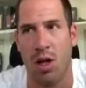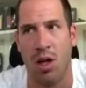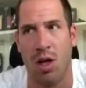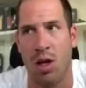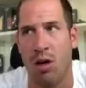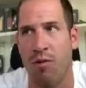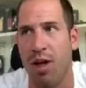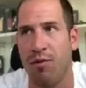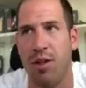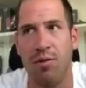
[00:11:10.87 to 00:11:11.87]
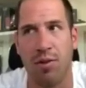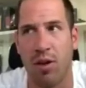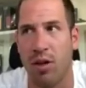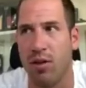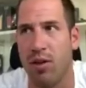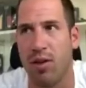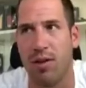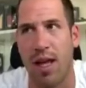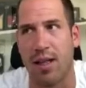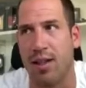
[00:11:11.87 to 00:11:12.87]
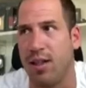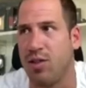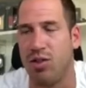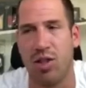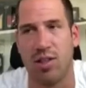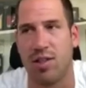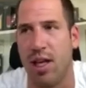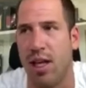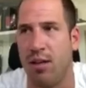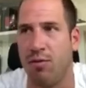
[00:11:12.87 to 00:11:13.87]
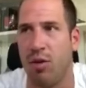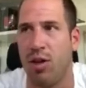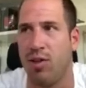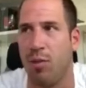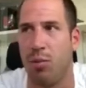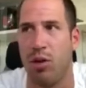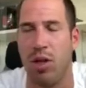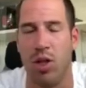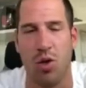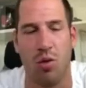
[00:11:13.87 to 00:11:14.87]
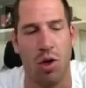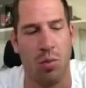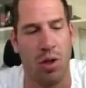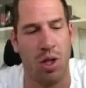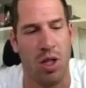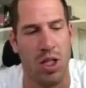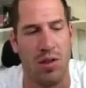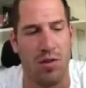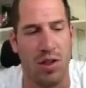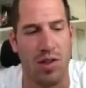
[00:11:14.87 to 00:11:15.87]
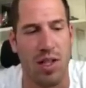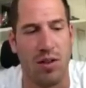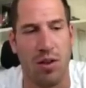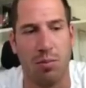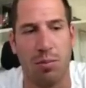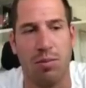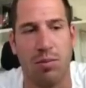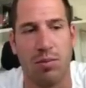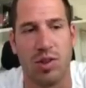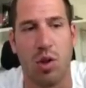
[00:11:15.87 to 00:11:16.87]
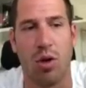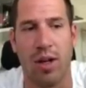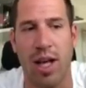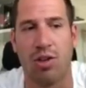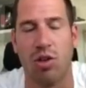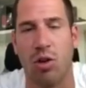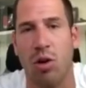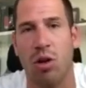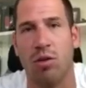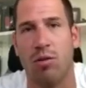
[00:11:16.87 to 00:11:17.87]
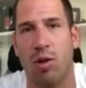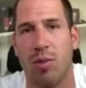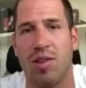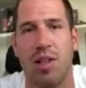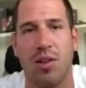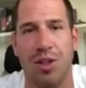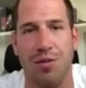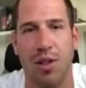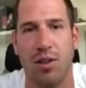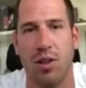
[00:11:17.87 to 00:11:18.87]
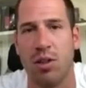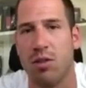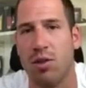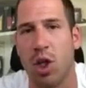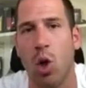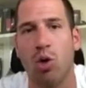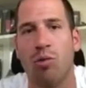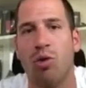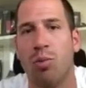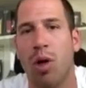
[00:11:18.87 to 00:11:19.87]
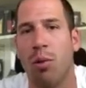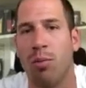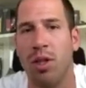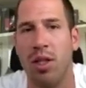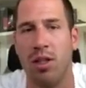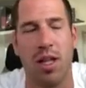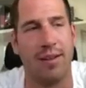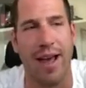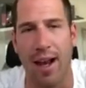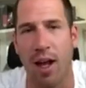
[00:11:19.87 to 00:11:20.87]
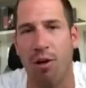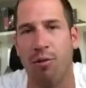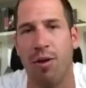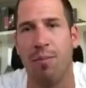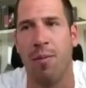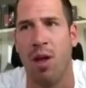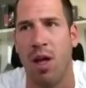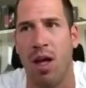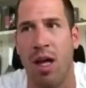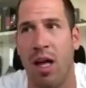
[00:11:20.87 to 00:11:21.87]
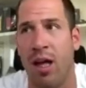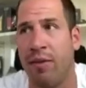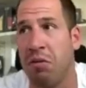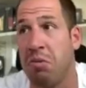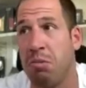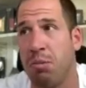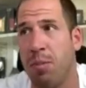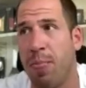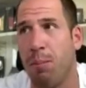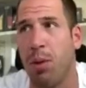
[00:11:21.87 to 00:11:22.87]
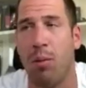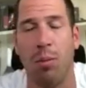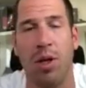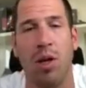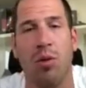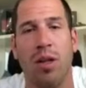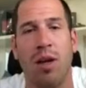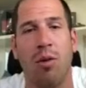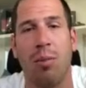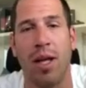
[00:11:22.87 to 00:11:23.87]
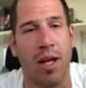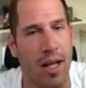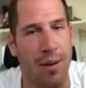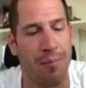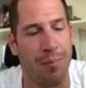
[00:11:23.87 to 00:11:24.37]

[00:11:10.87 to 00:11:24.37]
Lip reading: We have different tactics. Just saying, for example, in Europe, if the center scored an action goal from the center defender, the coach would probably yell the hell out of him, and probably he would never play again.